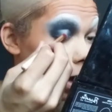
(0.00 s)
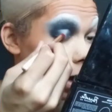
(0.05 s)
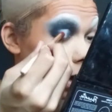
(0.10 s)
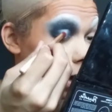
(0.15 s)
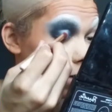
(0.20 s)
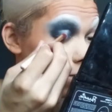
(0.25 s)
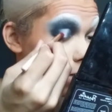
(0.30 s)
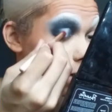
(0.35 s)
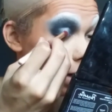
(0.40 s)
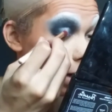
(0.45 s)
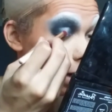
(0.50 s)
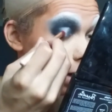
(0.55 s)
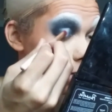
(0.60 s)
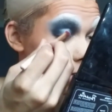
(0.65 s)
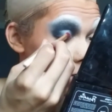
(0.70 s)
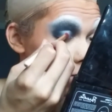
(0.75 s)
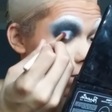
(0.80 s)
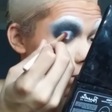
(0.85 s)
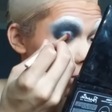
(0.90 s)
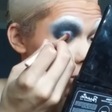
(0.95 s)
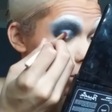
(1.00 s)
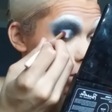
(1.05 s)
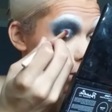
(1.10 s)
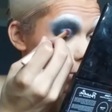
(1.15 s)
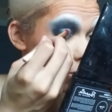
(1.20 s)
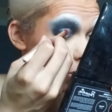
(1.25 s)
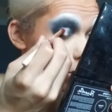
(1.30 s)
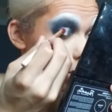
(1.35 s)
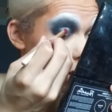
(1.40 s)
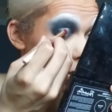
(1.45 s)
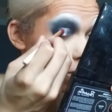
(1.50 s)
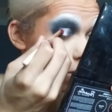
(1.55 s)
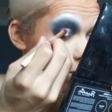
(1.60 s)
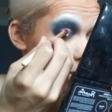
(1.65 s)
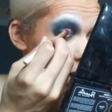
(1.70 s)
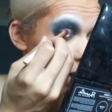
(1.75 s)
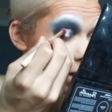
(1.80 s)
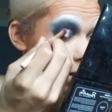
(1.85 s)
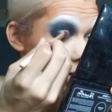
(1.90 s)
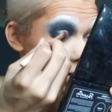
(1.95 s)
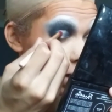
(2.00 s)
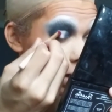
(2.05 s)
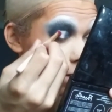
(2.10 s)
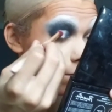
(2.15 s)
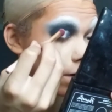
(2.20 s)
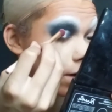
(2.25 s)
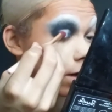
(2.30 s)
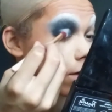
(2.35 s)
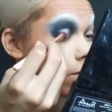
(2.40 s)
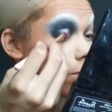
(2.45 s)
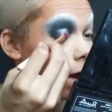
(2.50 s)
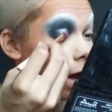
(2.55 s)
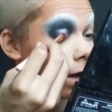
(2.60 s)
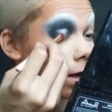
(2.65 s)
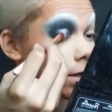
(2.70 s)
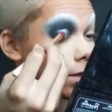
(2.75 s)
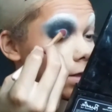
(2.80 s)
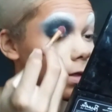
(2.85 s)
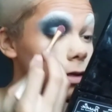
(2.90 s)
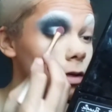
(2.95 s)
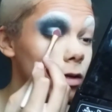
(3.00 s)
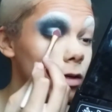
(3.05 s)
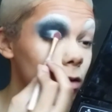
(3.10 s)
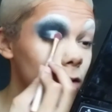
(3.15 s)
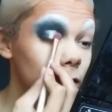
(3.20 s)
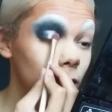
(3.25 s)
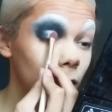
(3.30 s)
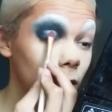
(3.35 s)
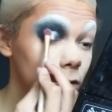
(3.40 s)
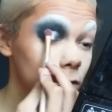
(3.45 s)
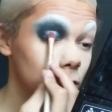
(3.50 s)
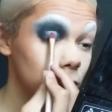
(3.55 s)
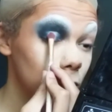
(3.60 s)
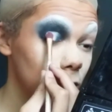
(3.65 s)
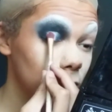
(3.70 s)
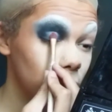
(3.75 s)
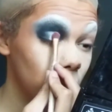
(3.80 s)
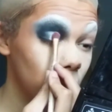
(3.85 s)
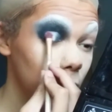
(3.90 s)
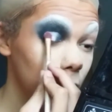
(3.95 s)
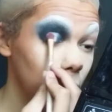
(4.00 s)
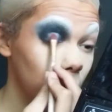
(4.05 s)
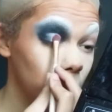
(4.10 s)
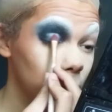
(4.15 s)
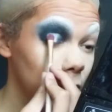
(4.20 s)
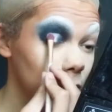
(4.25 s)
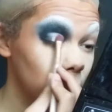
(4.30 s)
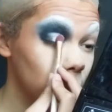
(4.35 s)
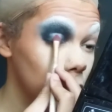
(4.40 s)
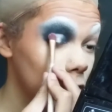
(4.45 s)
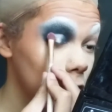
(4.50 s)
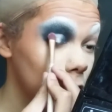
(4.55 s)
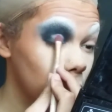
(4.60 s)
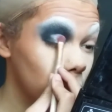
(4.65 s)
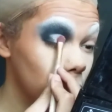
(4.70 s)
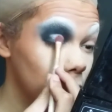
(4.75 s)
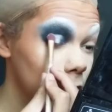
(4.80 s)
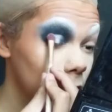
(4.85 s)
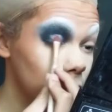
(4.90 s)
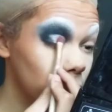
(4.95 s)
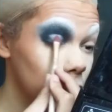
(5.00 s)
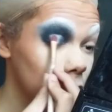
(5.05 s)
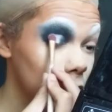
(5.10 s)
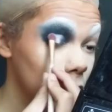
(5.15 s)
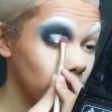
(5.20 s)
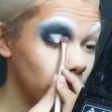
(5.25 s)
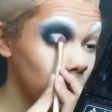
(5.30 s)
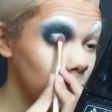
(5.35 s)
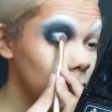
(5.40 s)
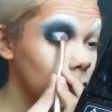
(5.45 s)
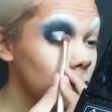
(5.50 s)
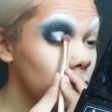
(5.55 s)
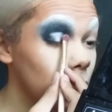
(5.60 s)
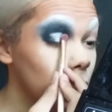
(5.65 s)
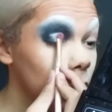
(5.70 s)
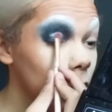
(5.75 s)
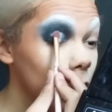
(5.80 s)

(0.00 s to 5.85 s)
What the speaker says: that I have collected from the James Charles palette and my NYX palette as a sort of combobulation of shimmer.